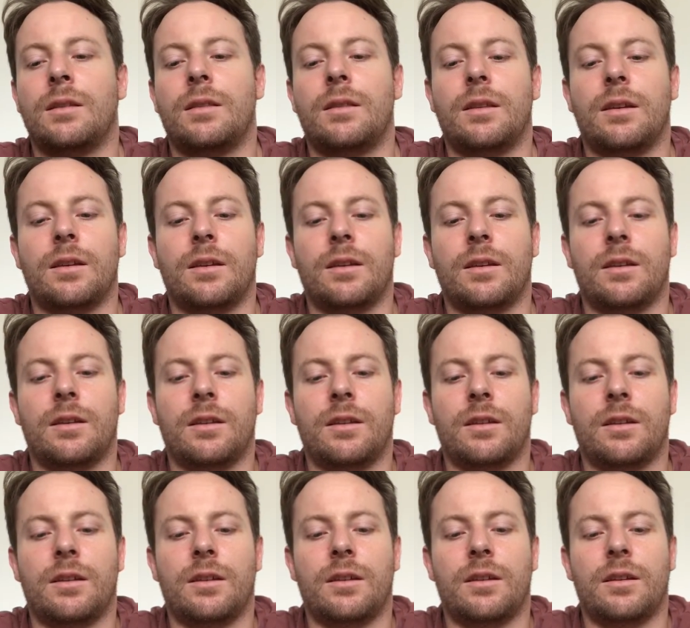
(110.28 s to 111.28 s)

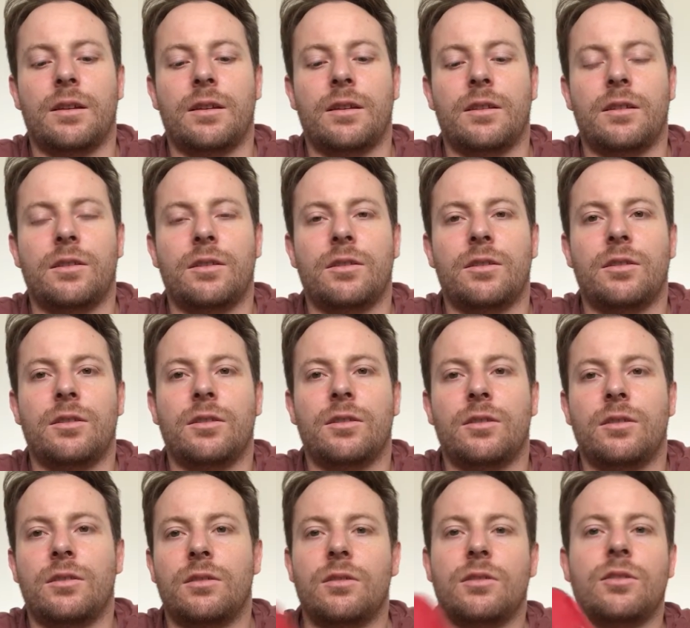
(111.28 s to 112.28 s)
The
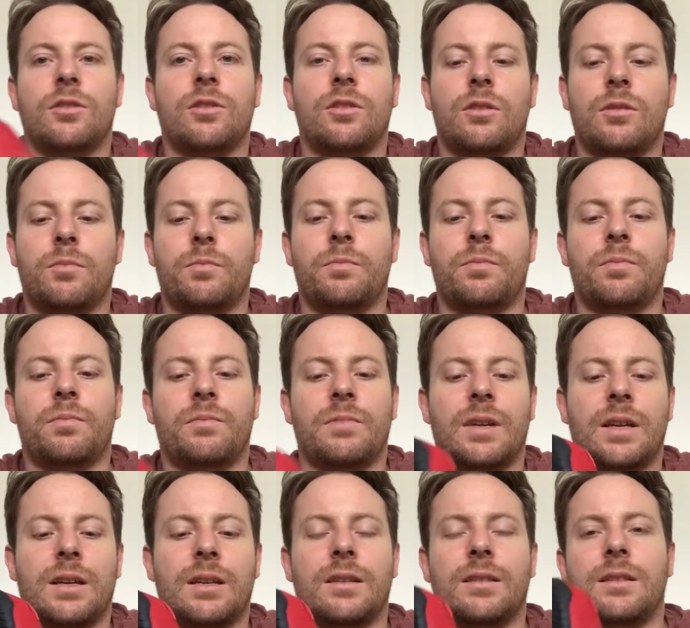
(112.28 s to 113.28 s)
top
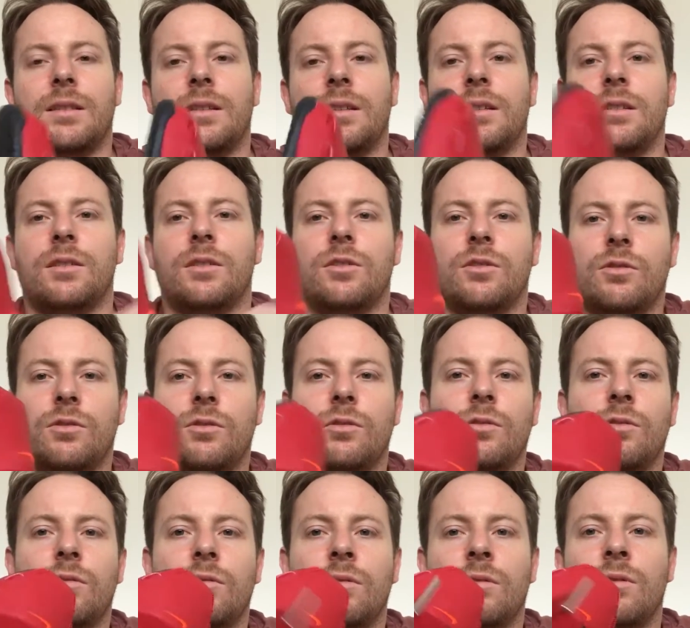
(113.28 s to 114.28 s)
has these
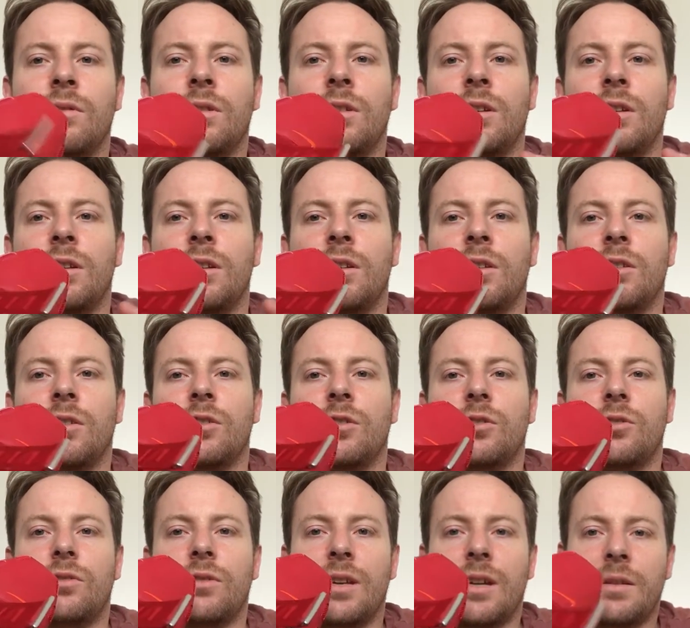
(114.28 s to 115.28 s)
two
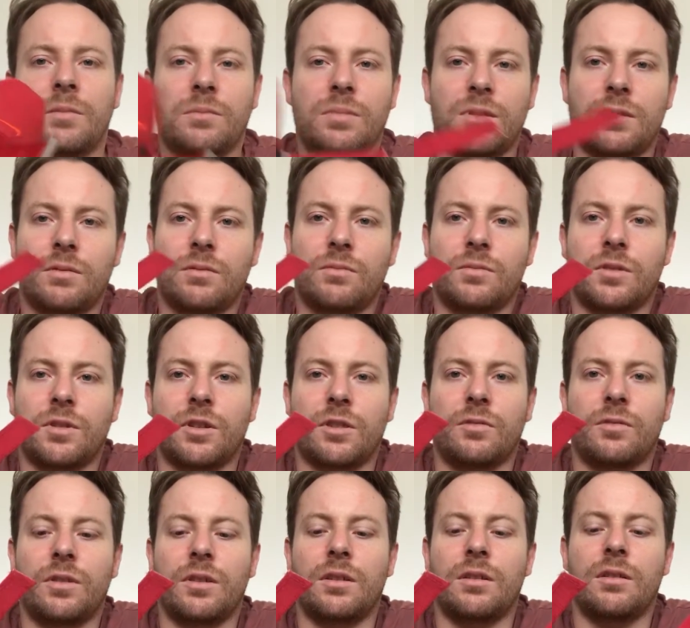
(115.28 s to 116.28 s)
straps, which I
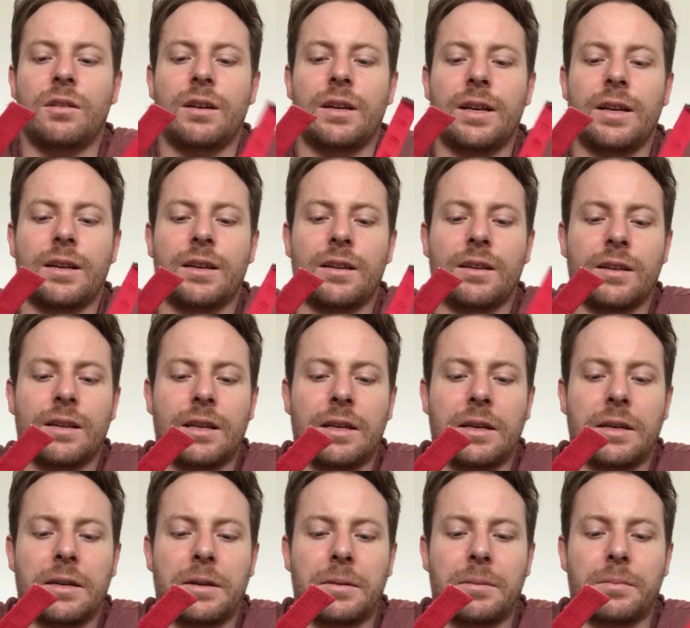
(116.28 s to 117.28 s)
really like.
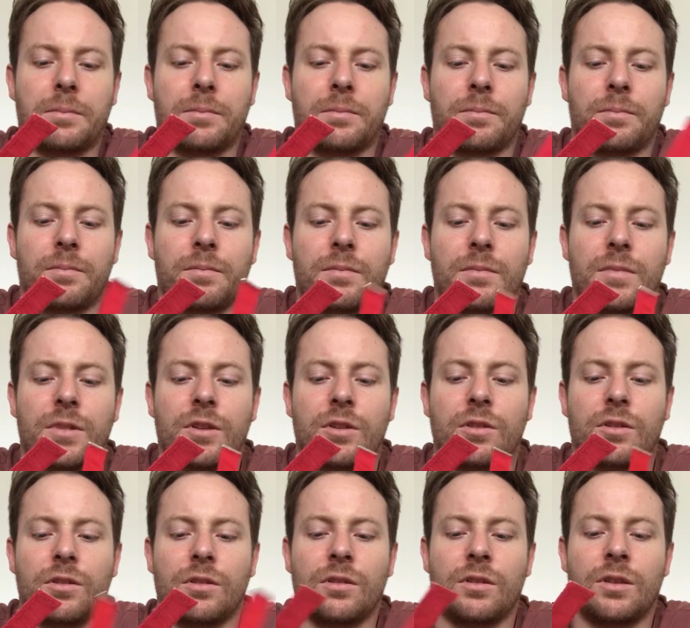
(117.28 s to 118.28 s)
You
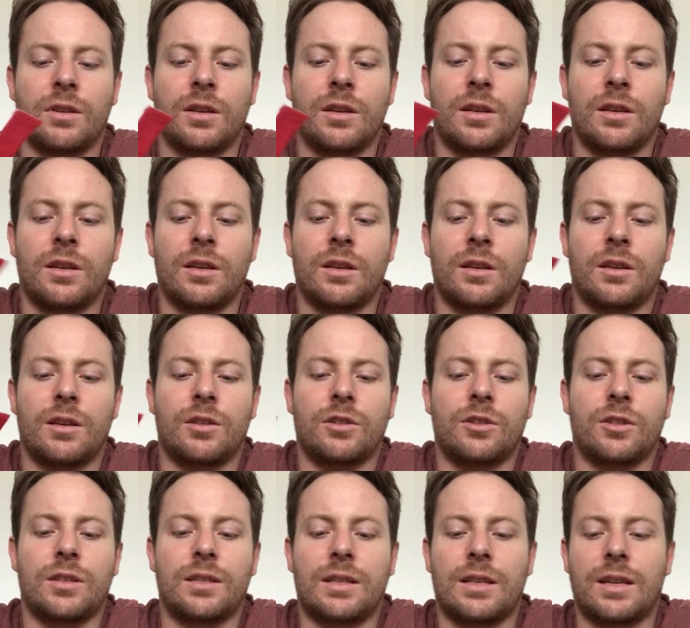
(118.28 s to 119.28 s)
can
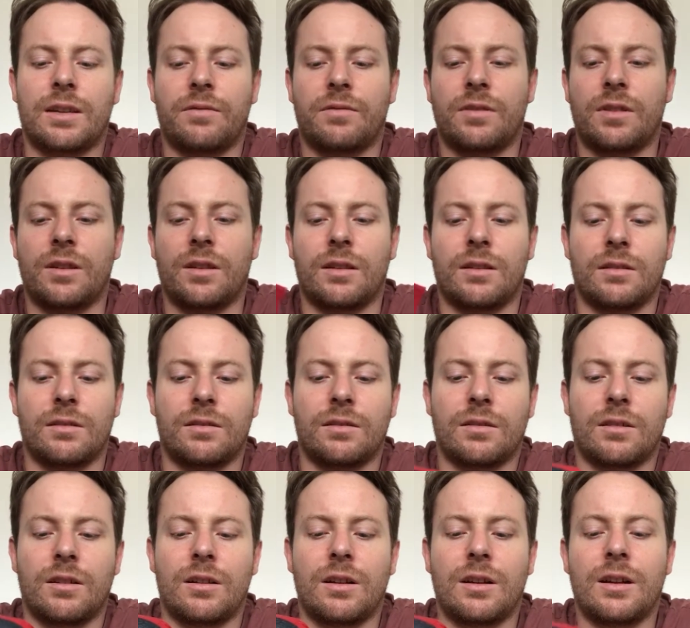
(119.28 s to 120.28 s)
just have
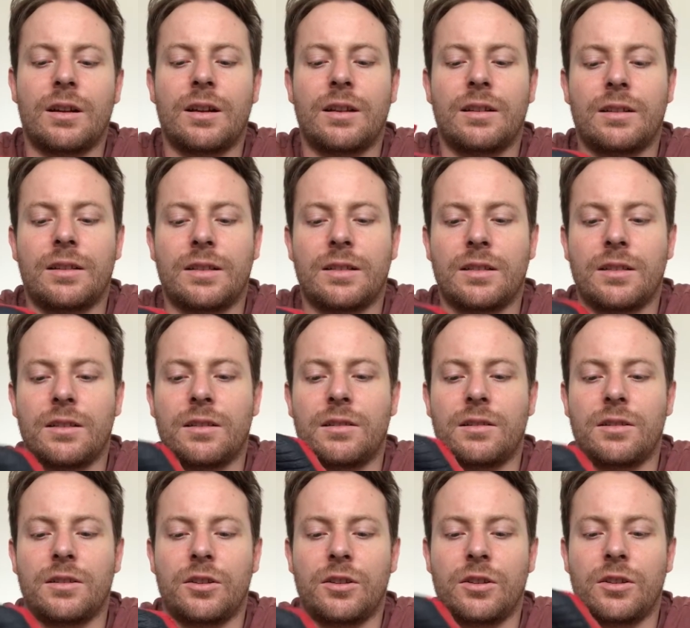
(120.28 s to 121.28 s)
I like to,
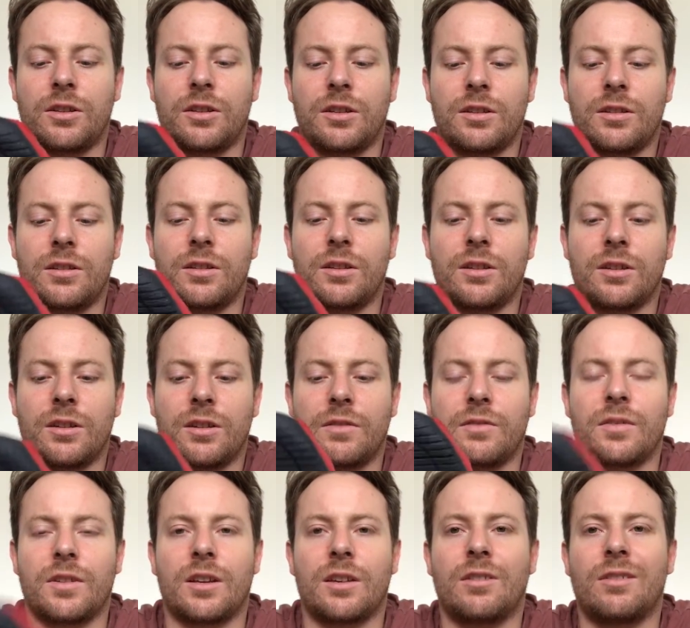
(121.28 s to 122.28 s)
you don't
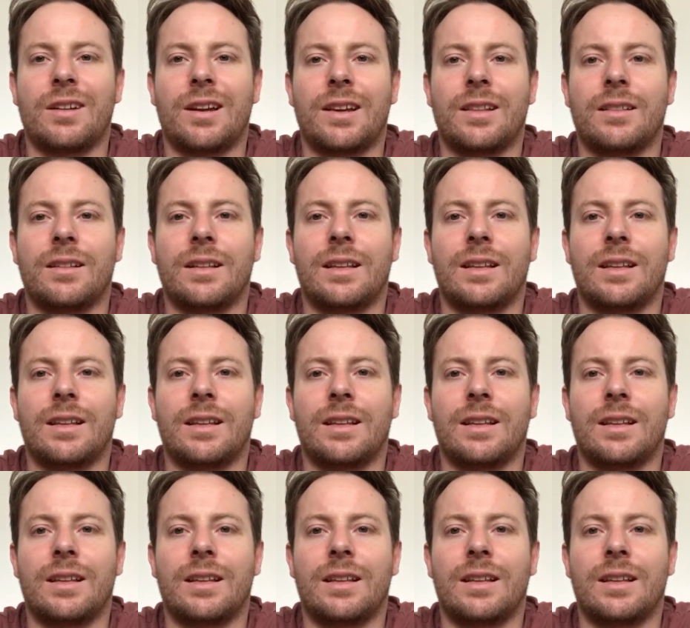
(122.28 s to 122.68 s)
have to crank the